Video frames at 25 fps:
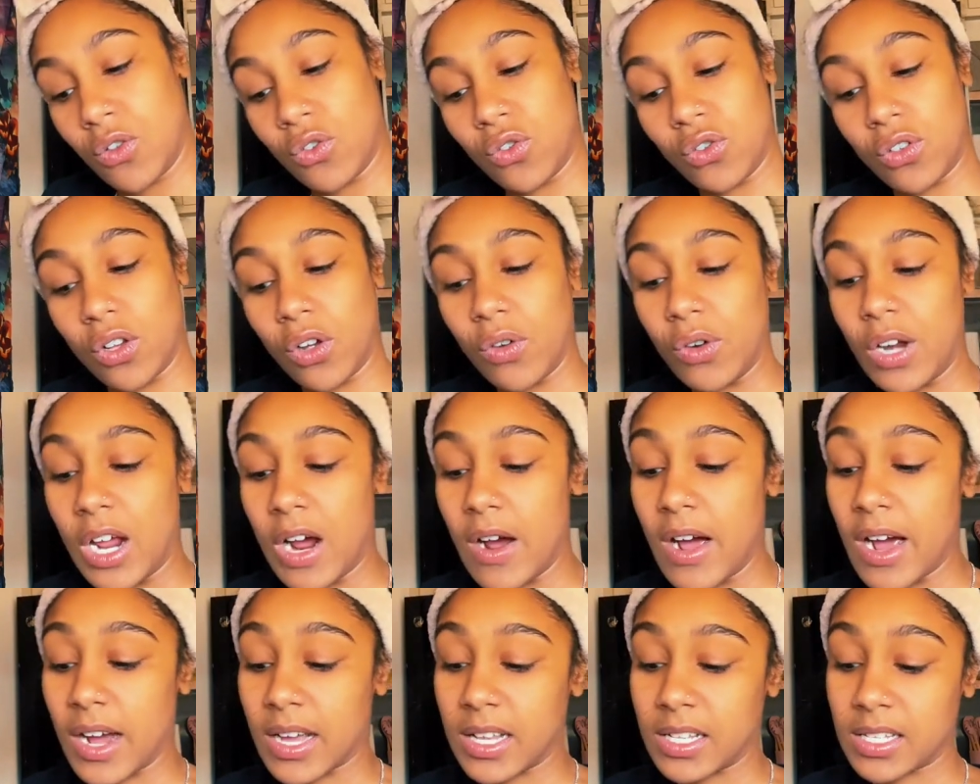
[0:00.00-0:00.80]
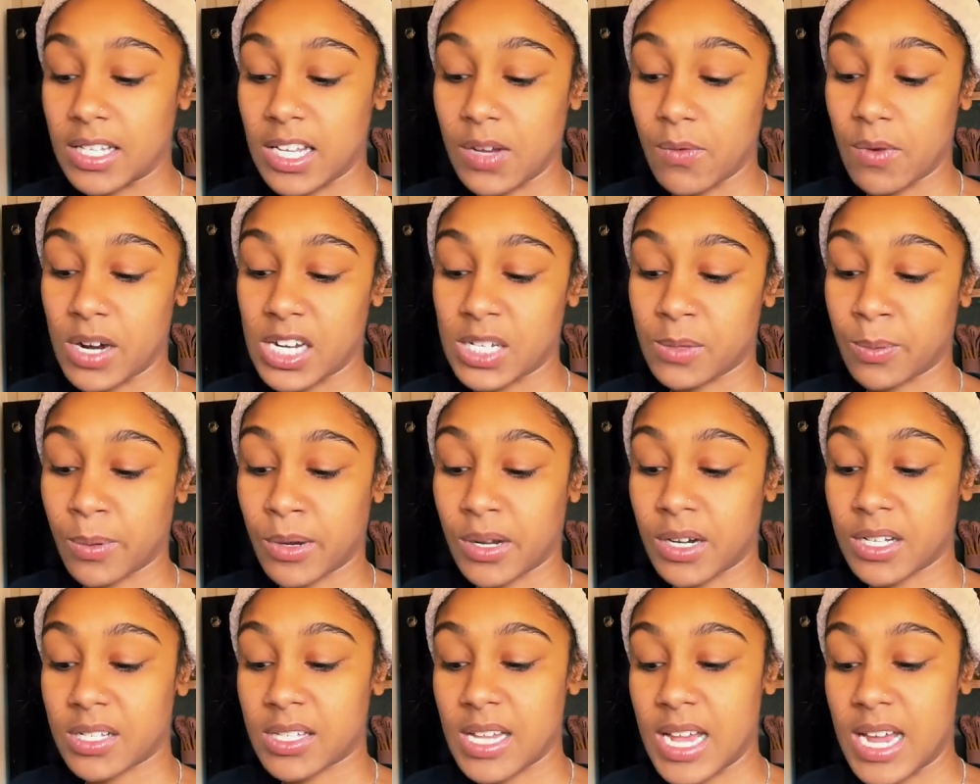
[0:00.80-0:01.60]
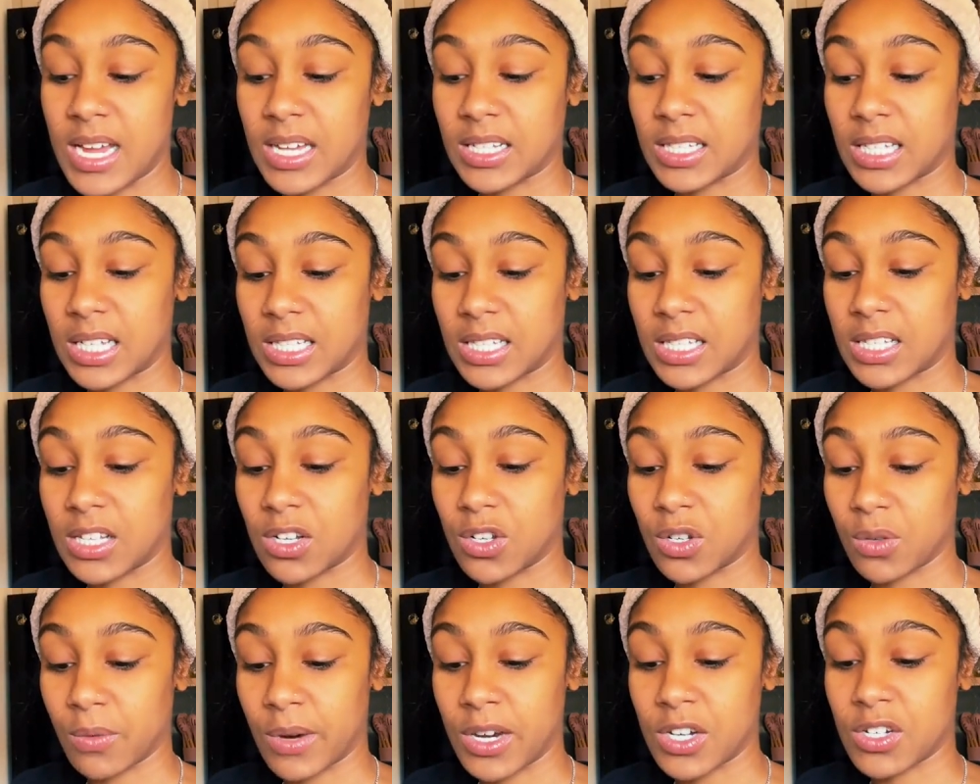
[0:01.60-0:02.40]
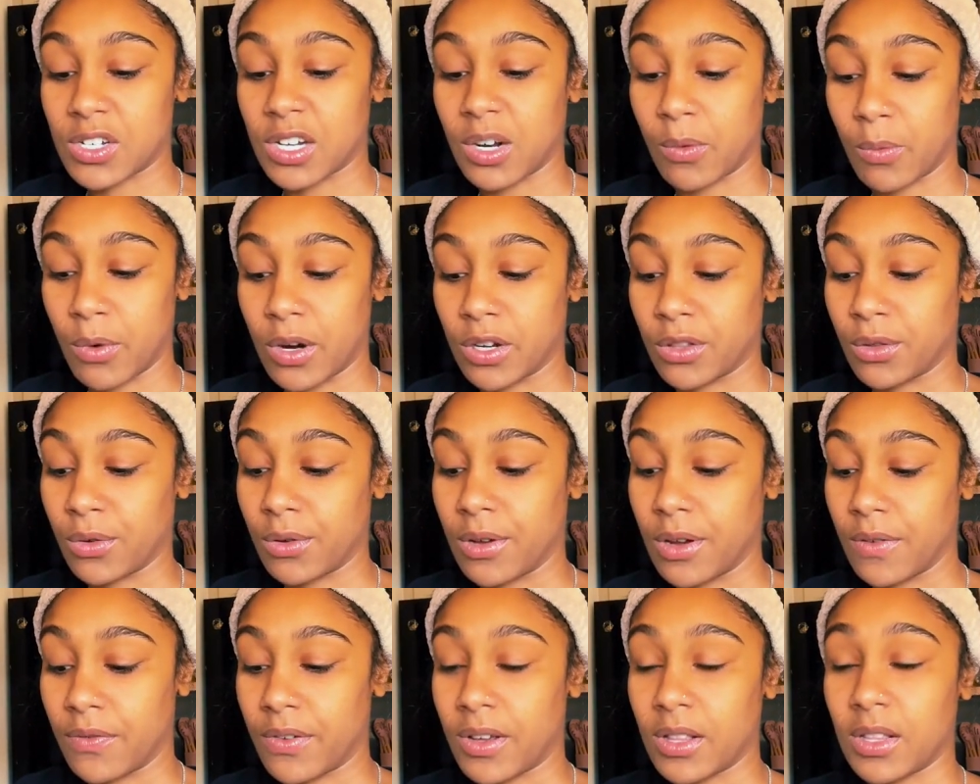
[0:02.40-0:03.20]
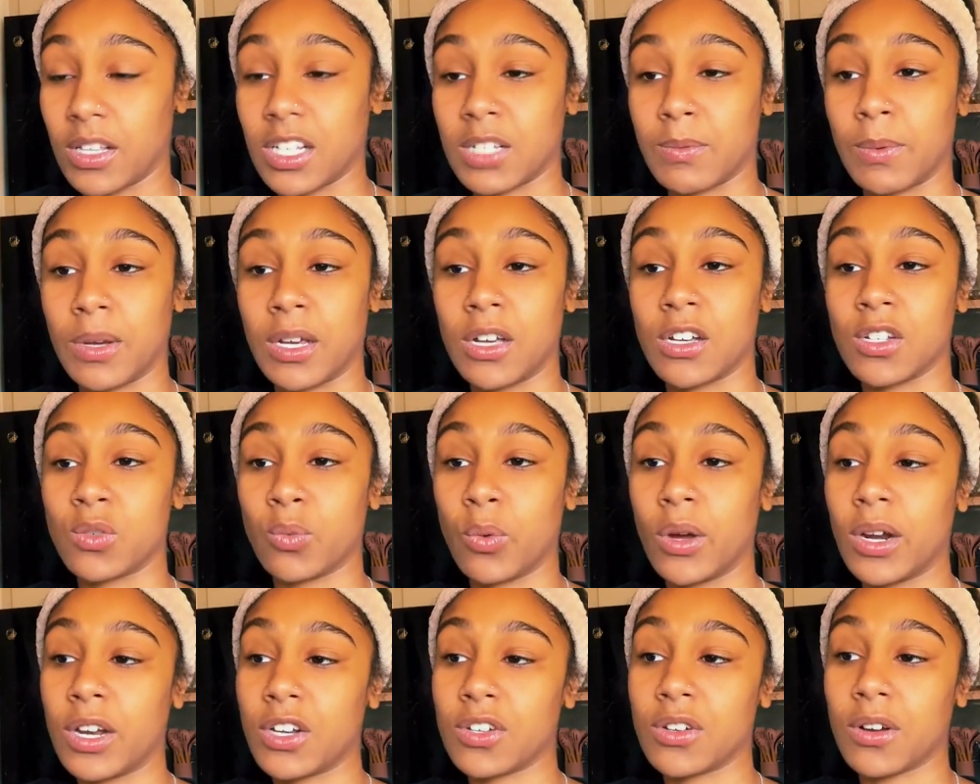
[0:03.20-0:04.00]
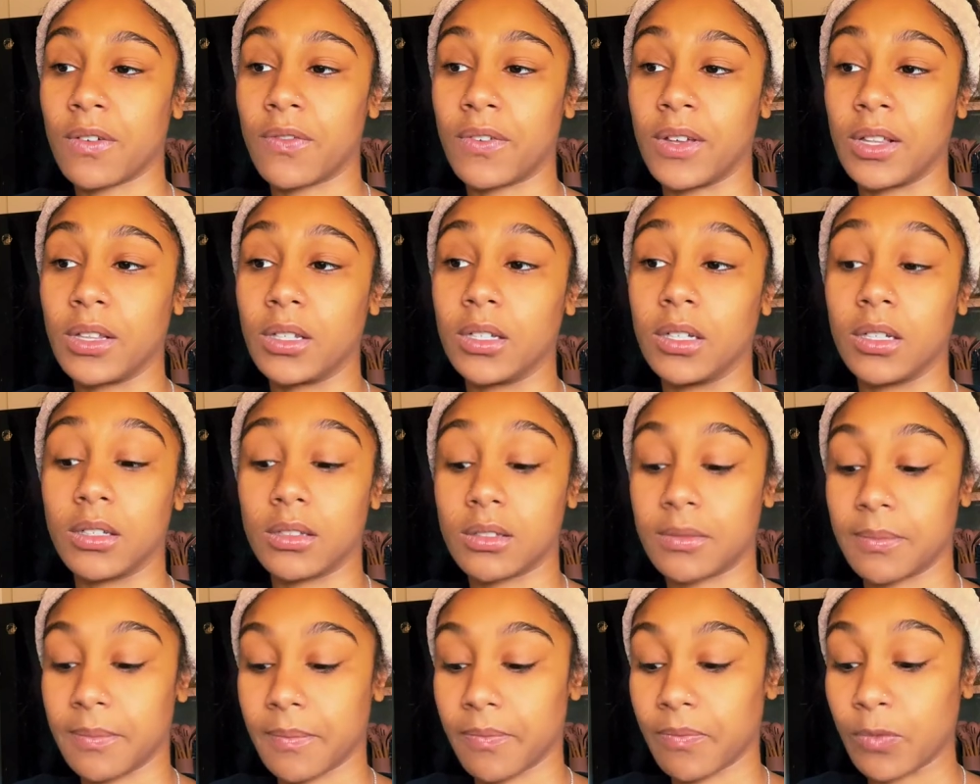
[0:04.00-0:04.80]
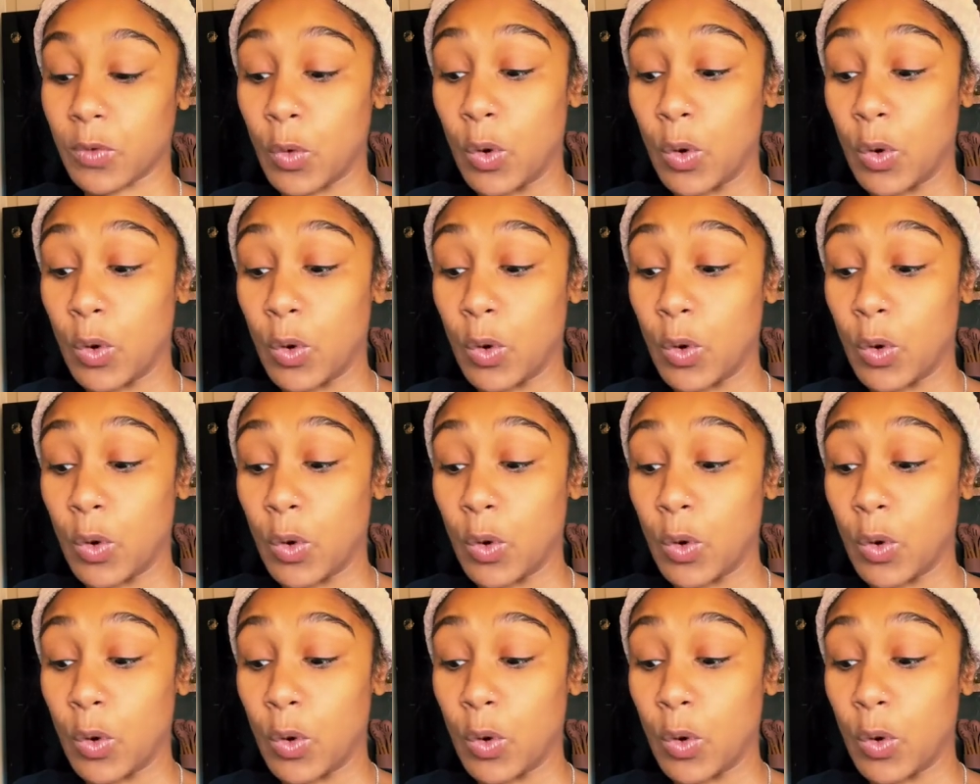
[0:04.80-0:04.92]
So now I can see why Spirit is saying assess the situation and work through your feelings, because what is your feelings?